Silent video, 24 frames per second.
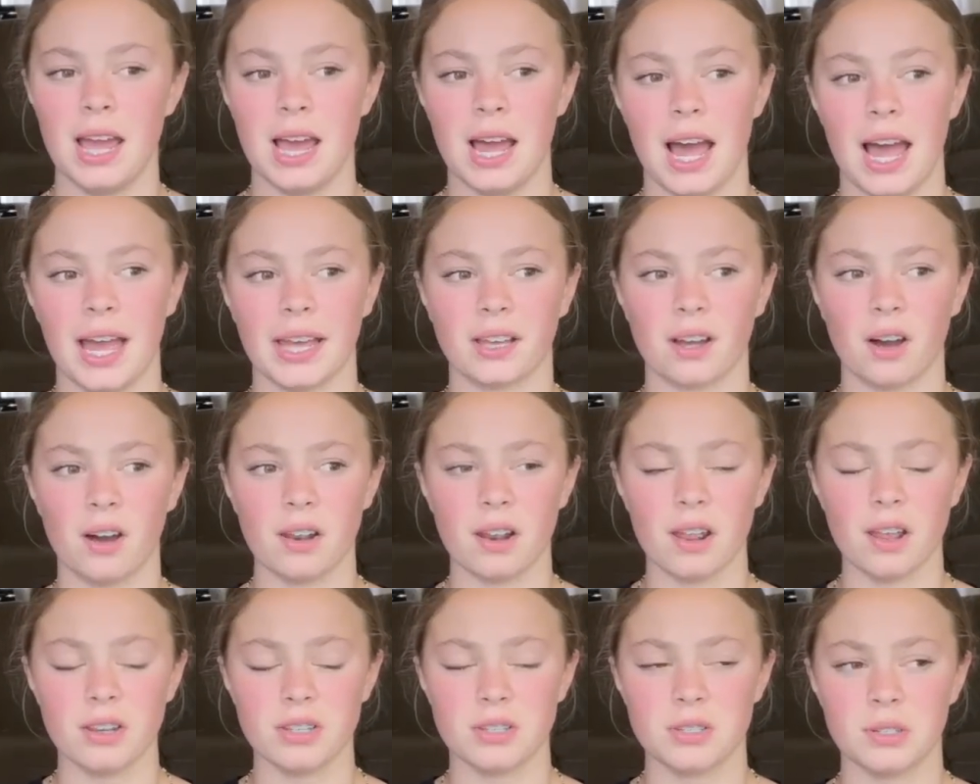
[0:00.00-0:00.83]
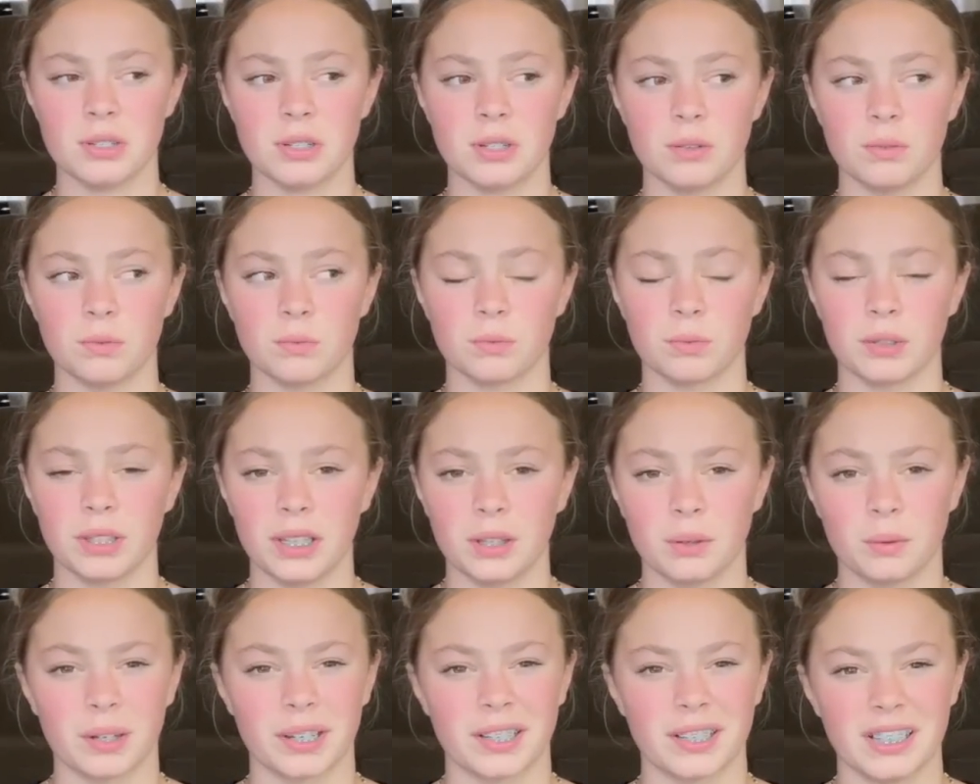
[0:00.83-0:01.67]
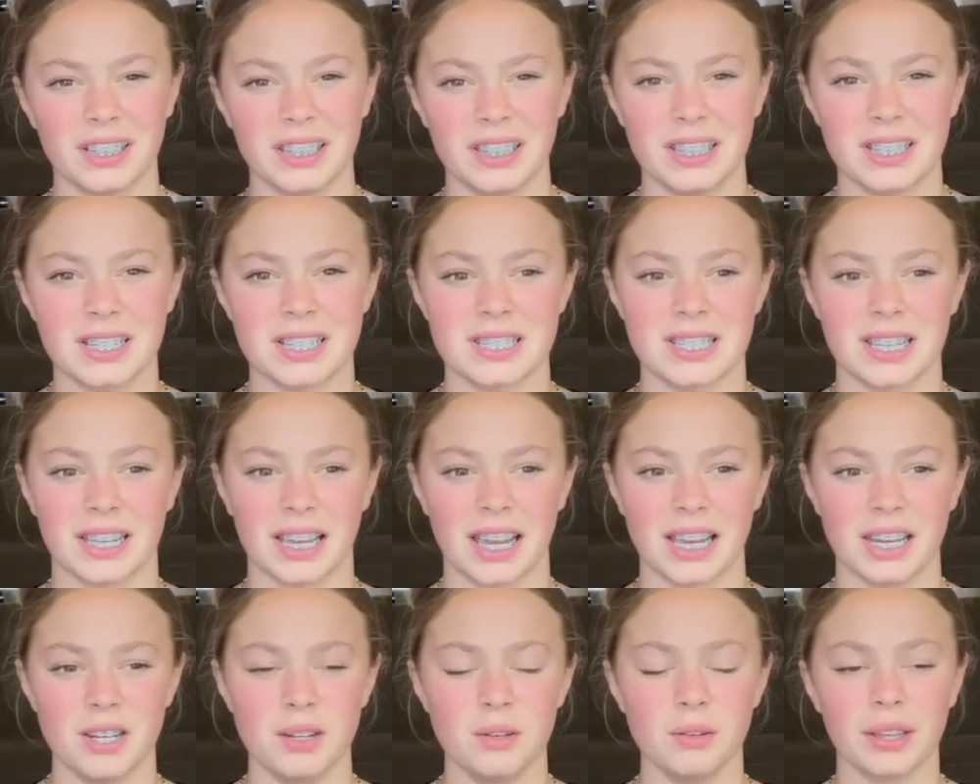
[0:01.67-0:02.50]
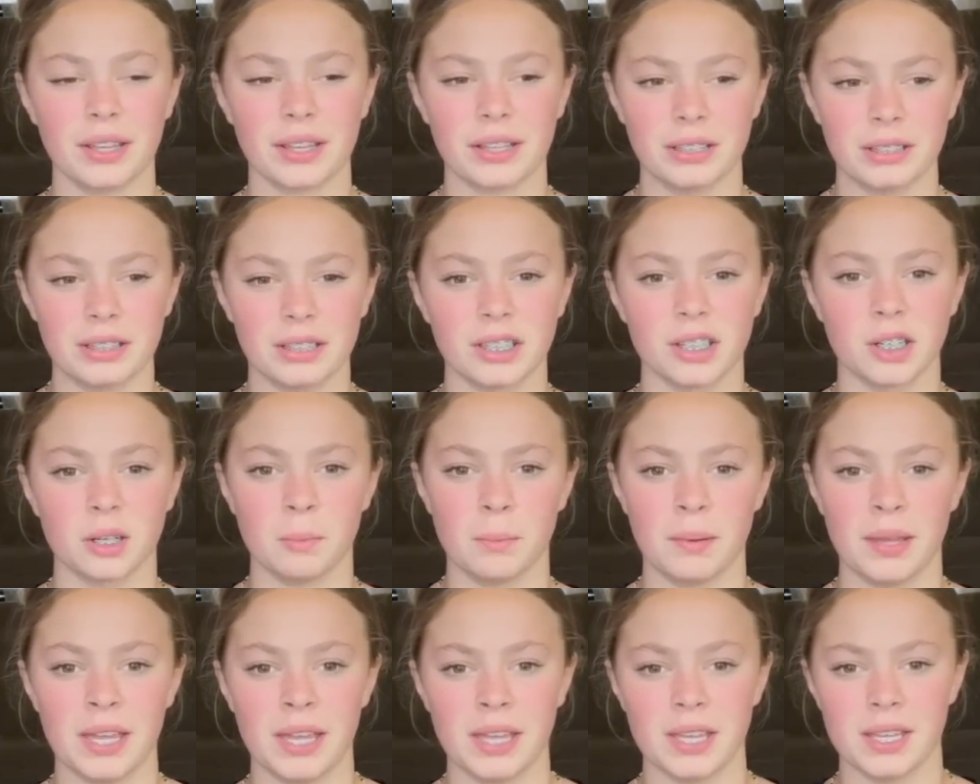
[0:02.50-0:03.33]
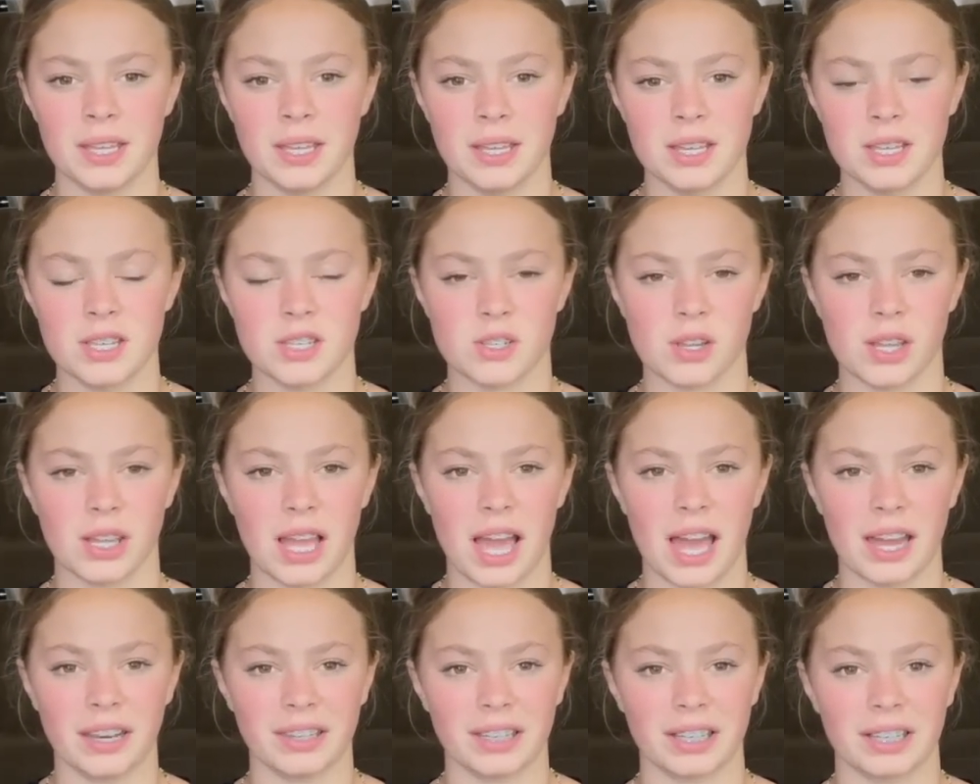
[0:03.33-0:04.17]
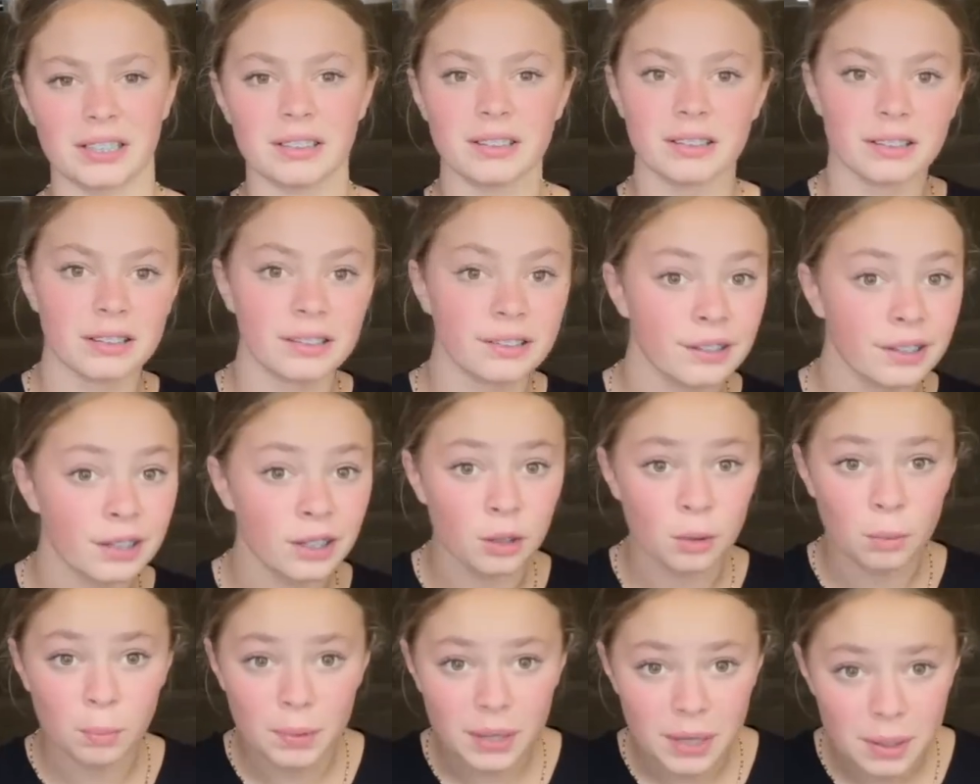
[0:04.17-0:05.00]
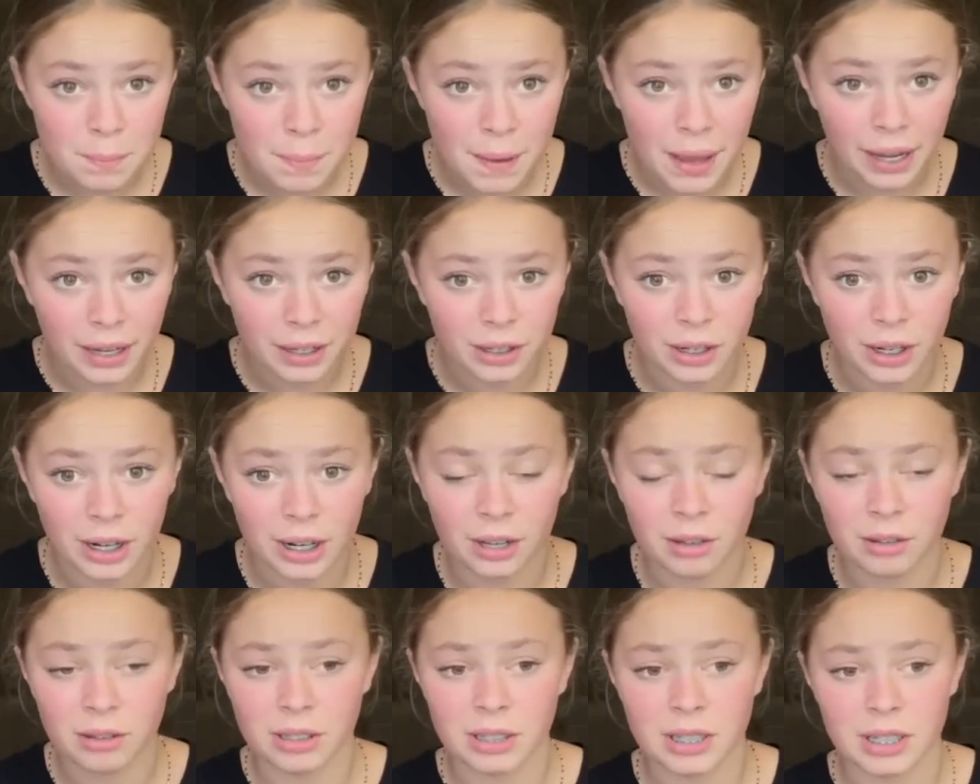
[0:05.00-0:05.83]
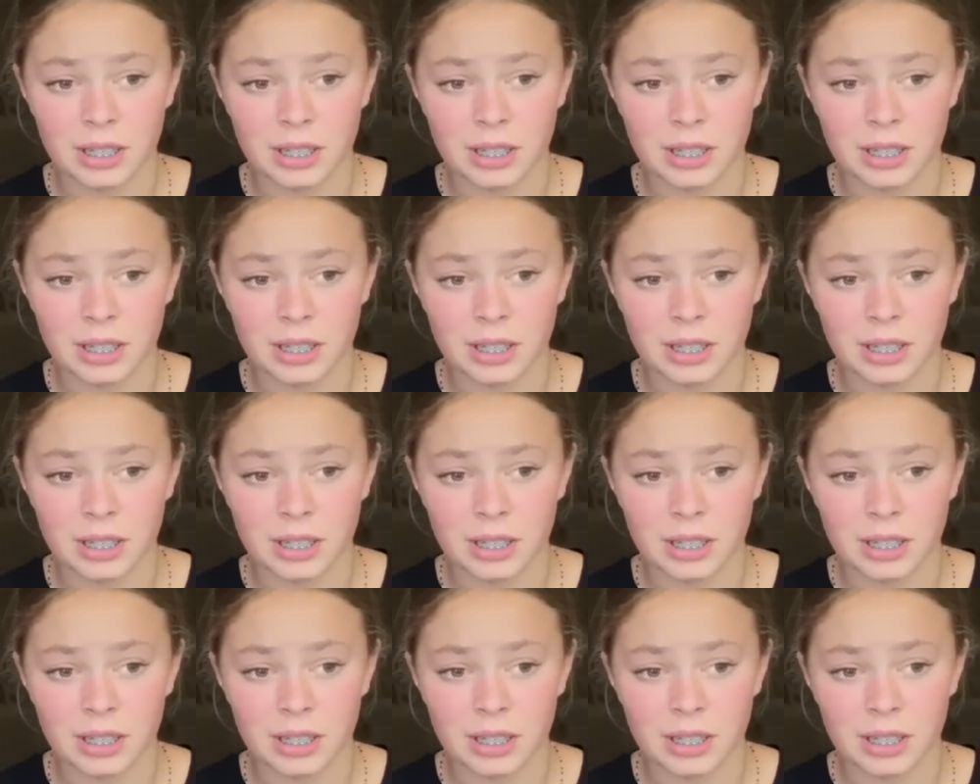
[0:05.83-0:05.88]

I caught on to it really quickly because, like, I knew, like, a little bit. So I had, like, a little bit of background.